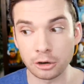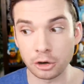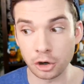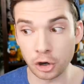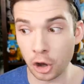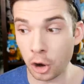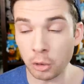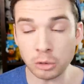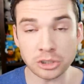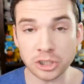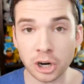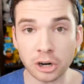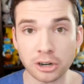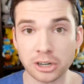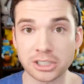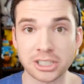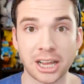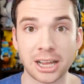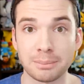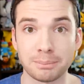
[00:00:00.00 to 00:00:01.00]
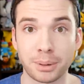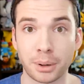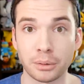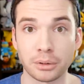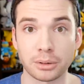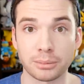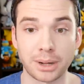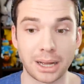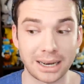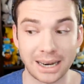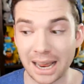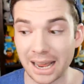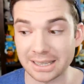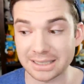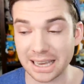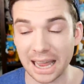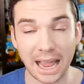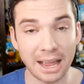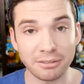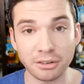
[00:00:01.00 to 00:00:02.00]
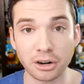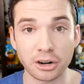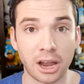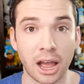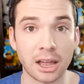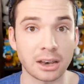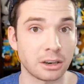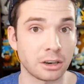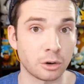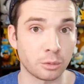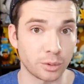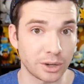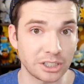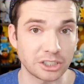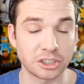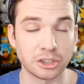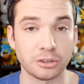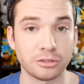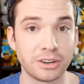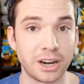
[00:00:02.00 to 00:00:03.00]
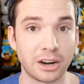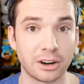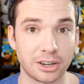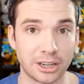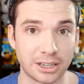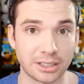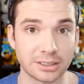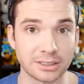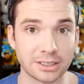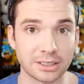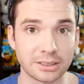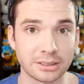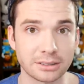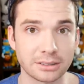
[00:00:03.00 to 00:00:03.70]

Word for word: no dark type Pokemon has ever gotten a regional variant.